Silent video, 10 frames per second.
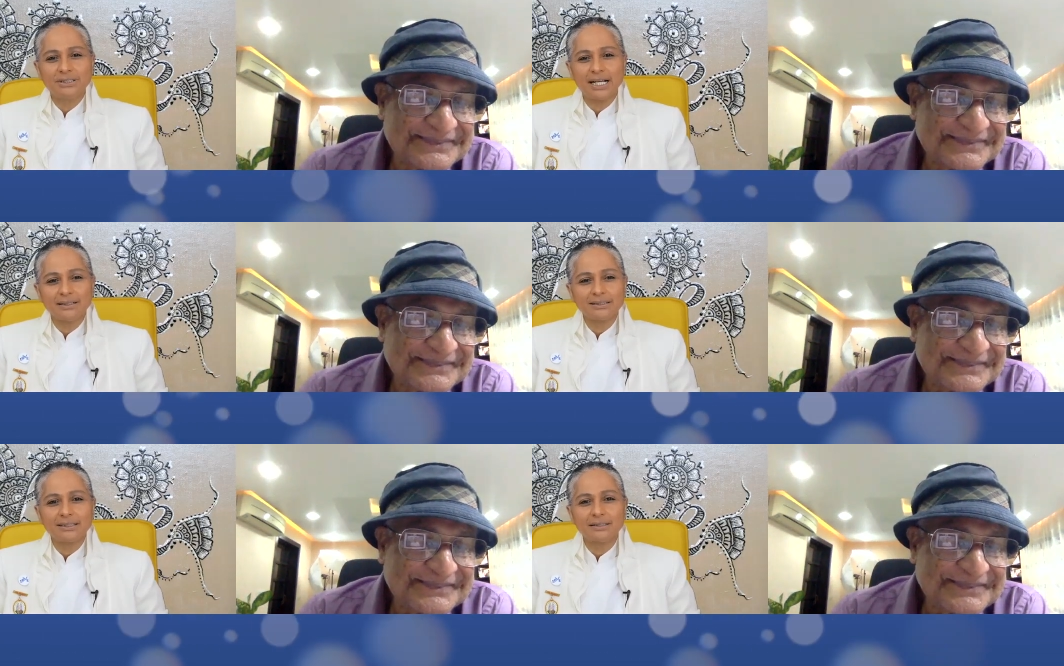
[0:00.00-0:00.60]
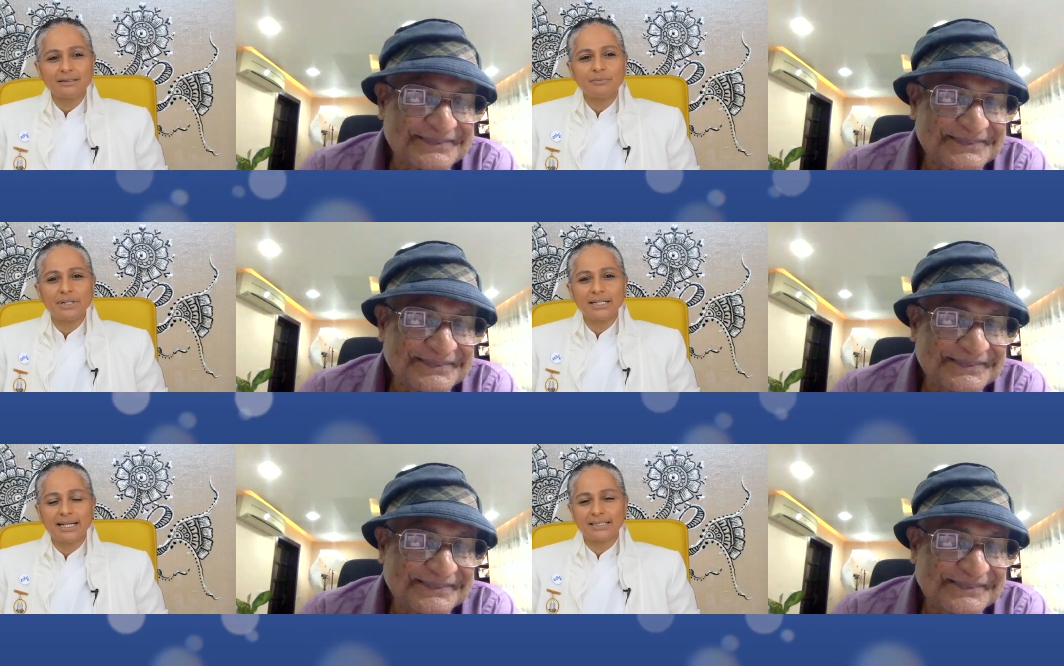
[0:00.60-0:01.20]
Speaker 1: you tell us a little
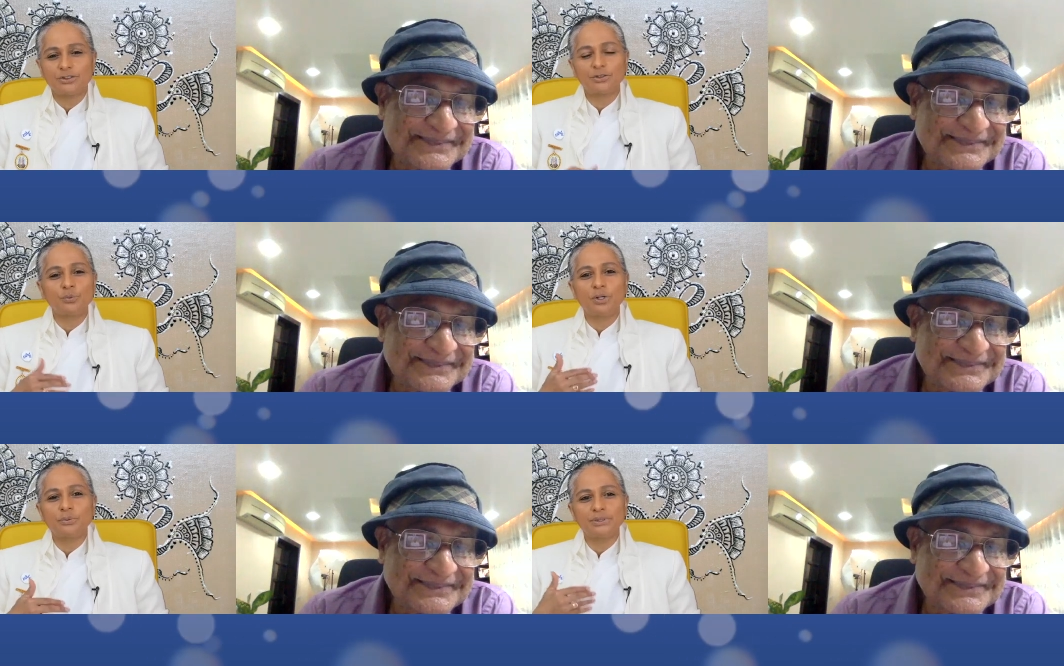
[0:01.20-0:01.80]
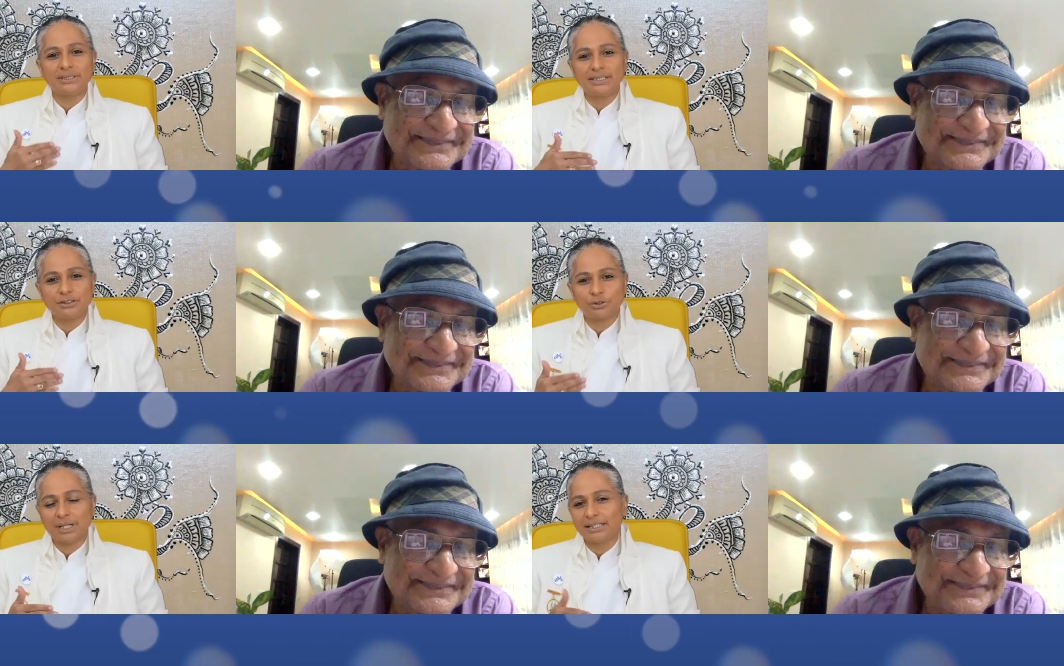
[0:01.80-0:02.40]
bit as to what was the
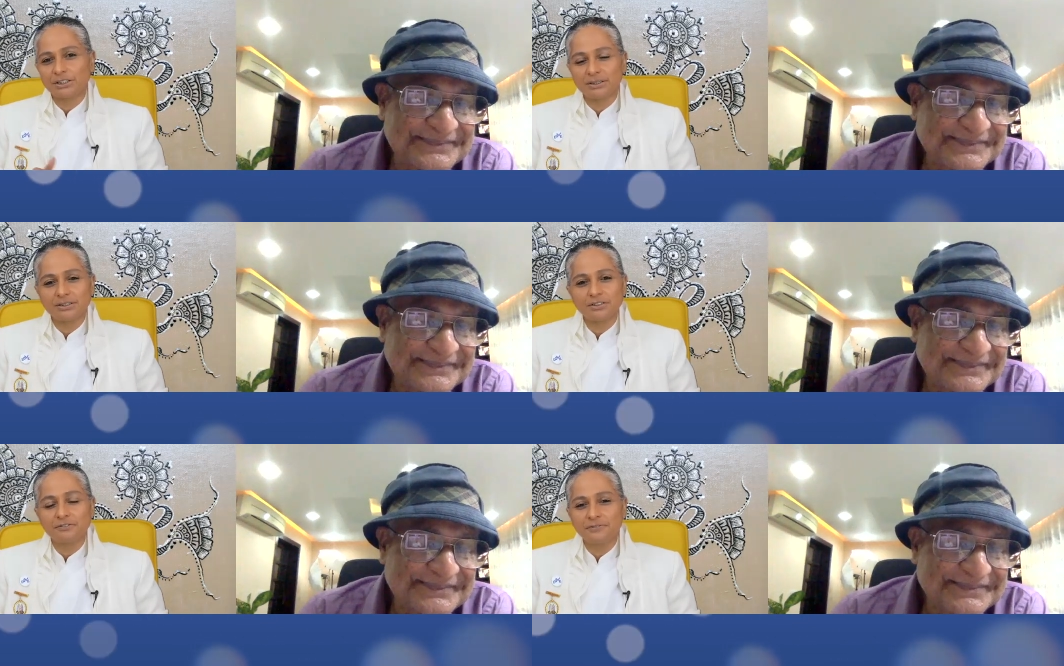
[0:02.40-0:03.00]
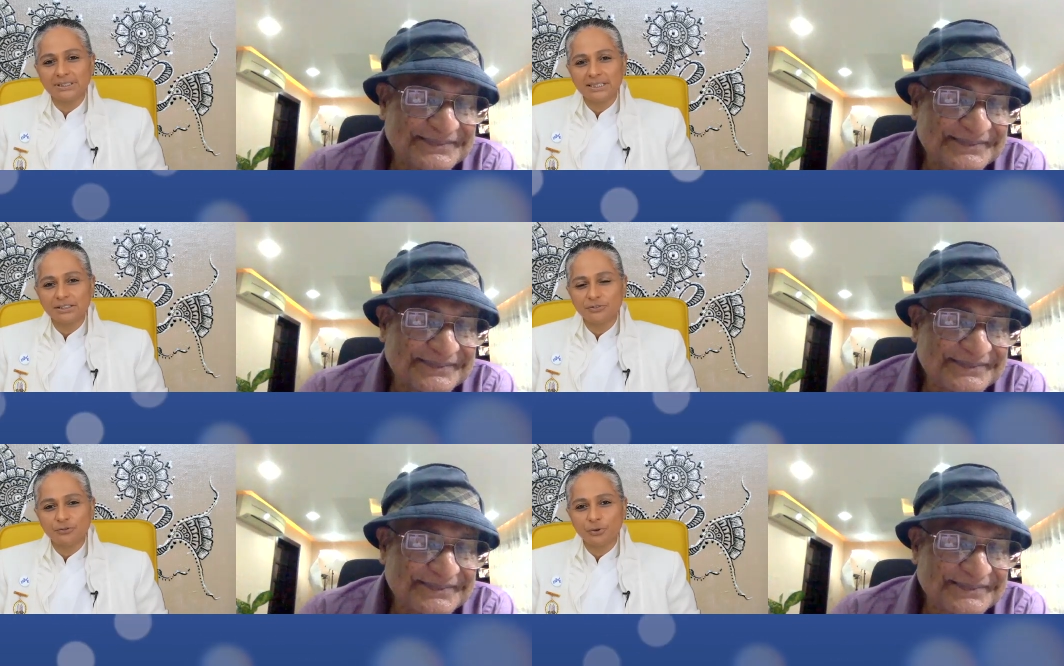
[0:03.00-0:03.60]
attraction to
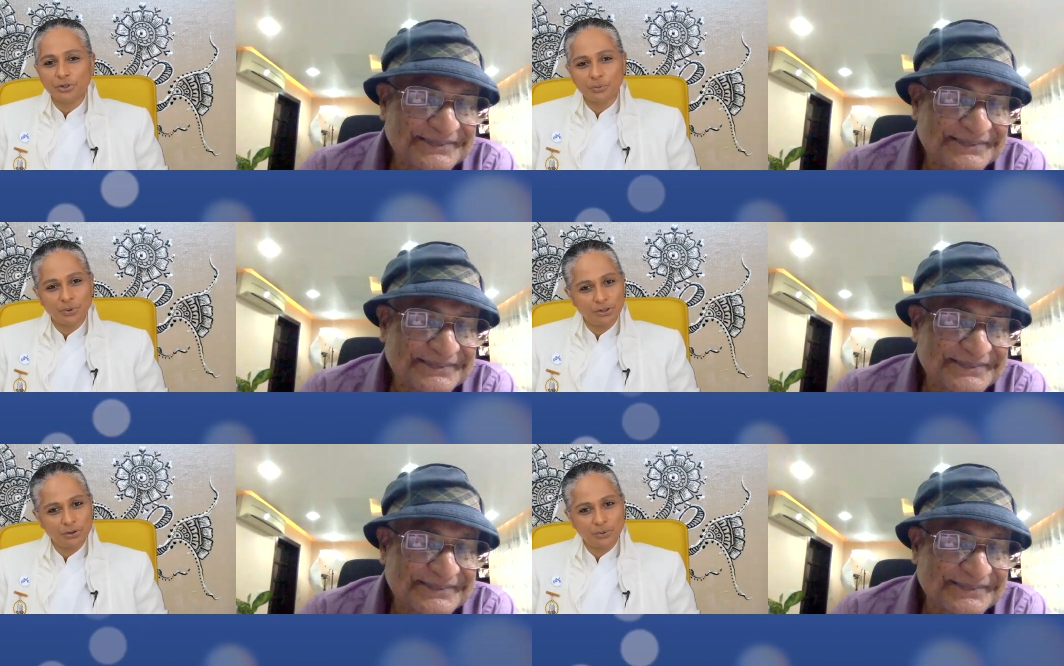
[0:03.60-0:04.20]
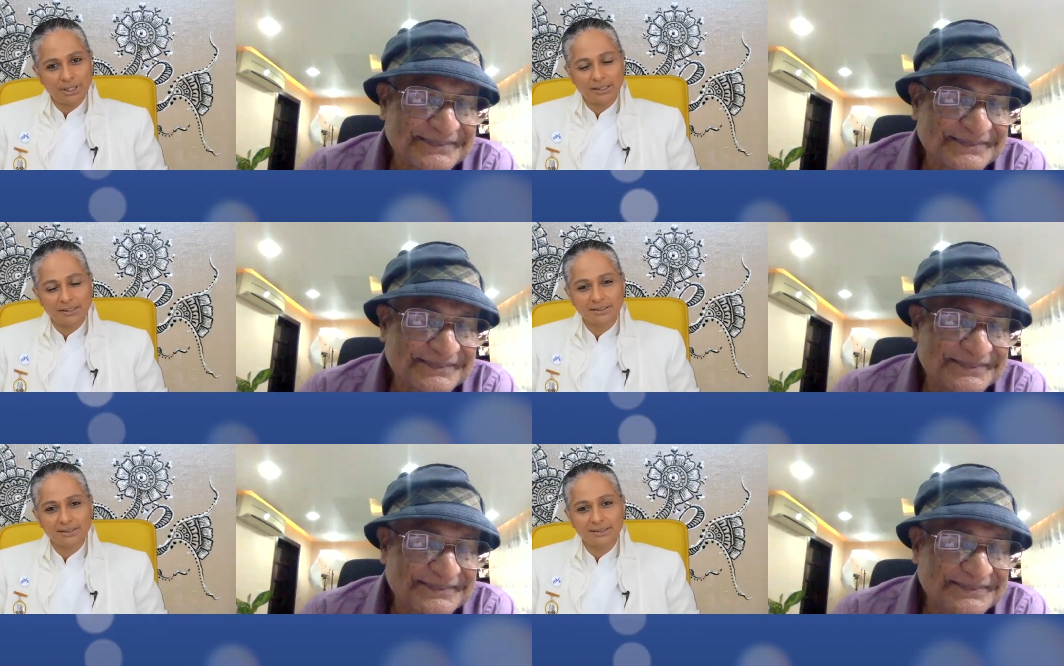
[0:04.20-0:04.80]
physics for you when you were
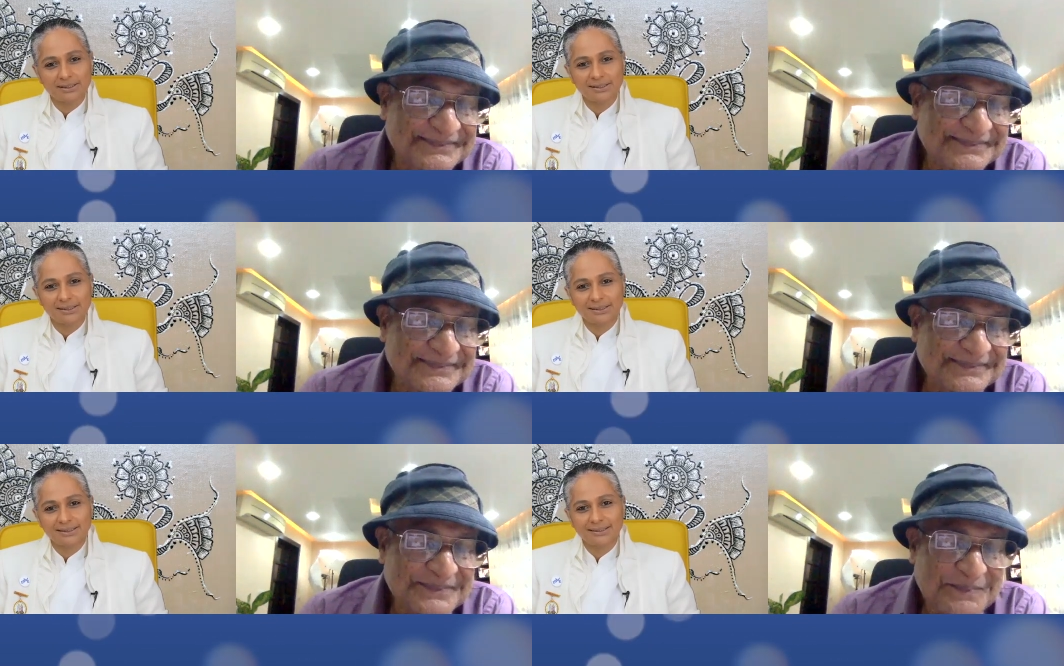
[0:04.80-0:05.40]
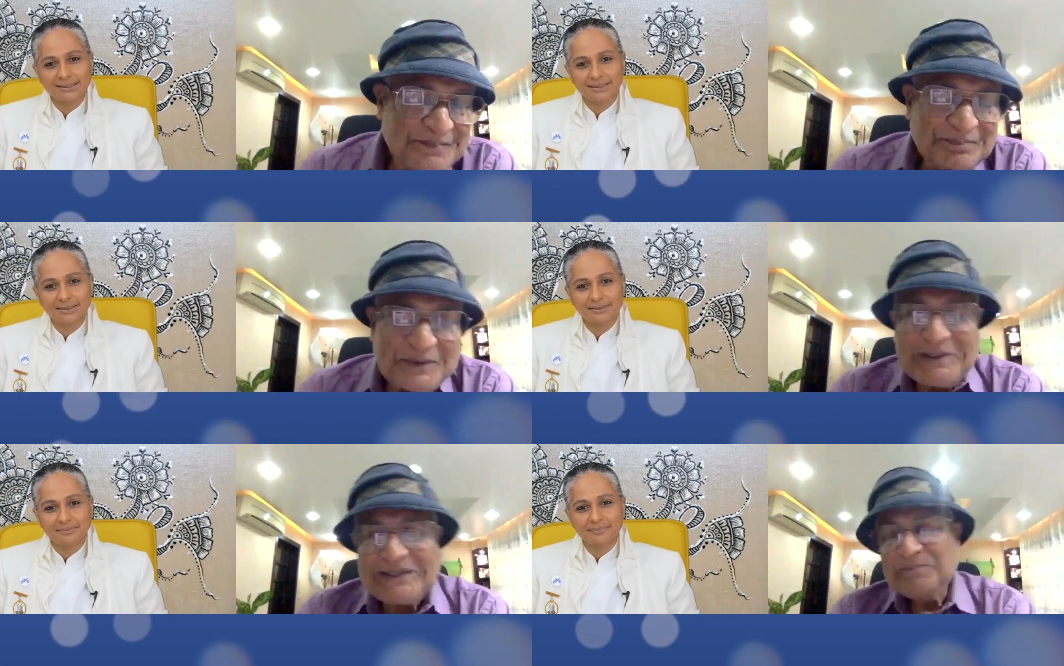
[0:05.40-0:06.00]
younger?
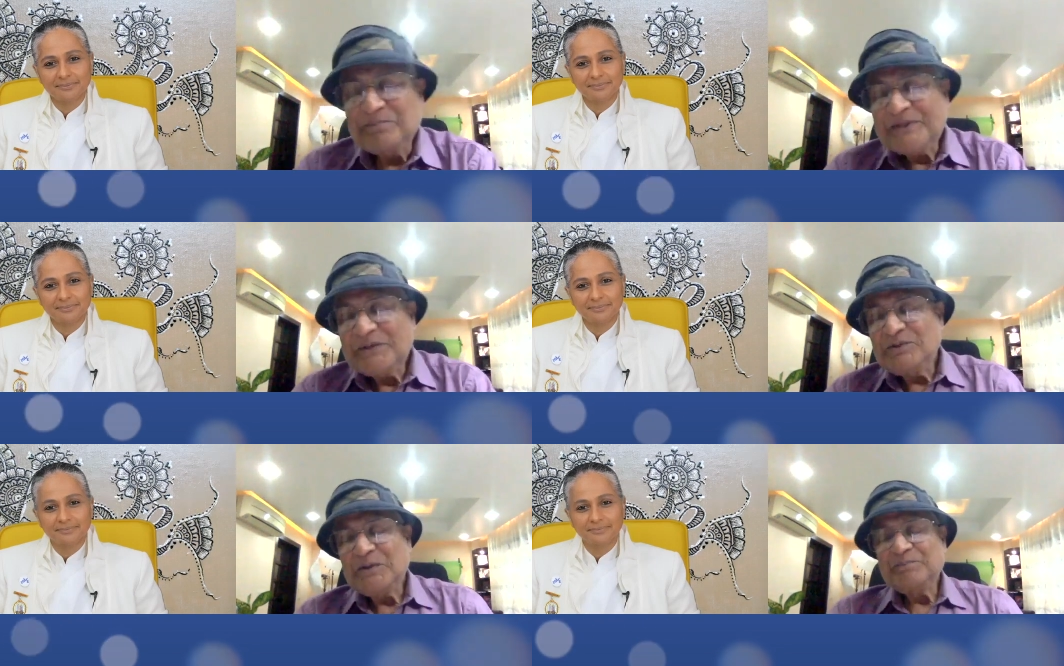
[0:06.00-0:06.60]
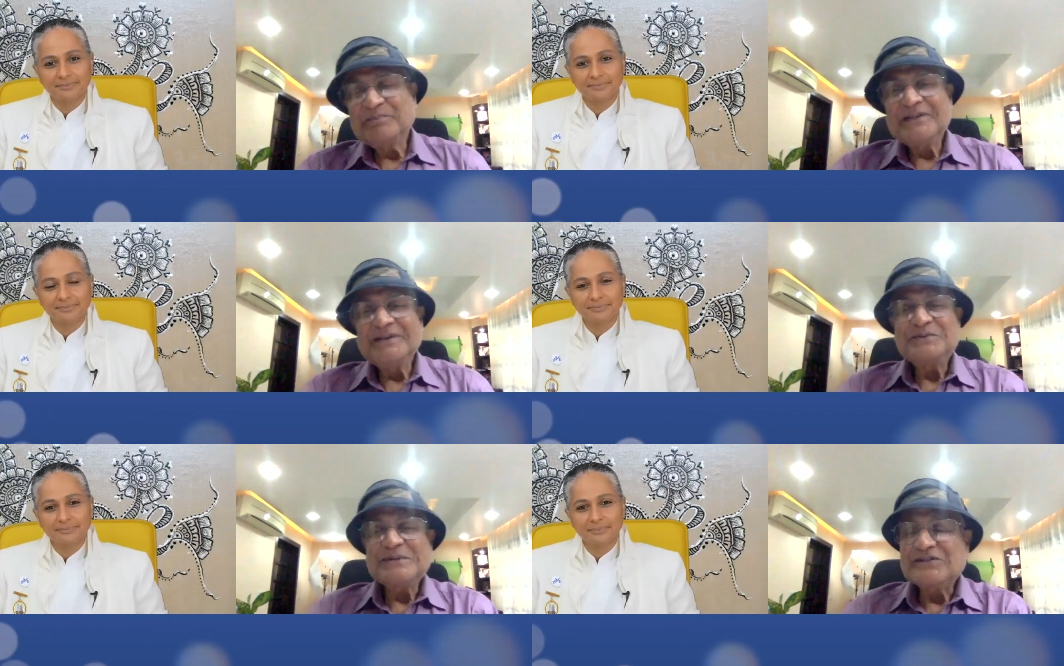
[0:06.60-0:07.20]
Speaker 2: Well, you know,
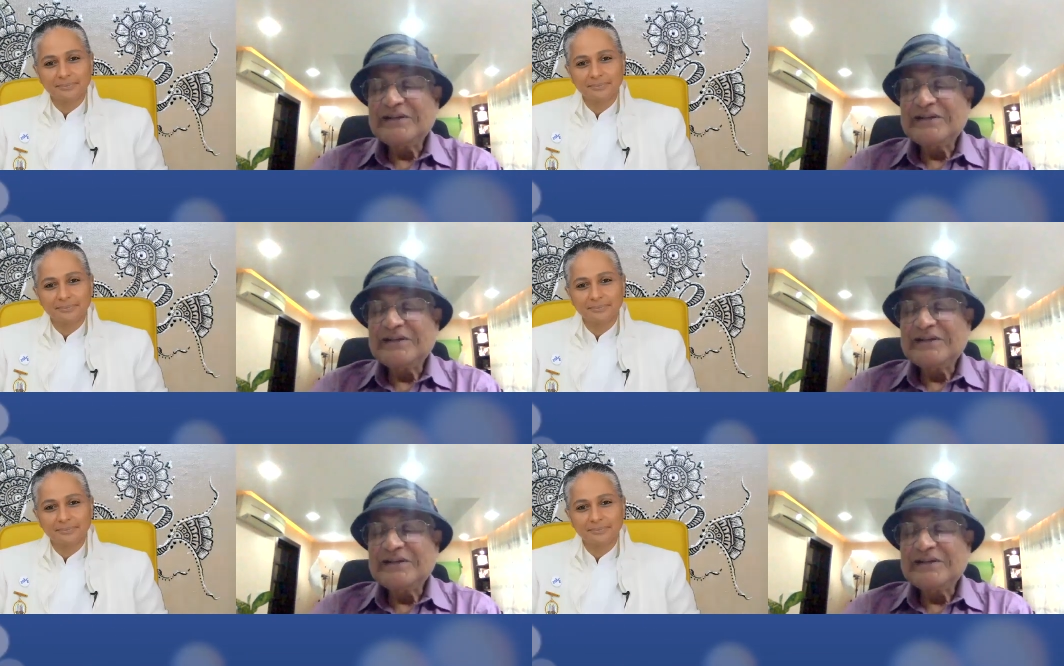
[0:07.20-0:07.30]
it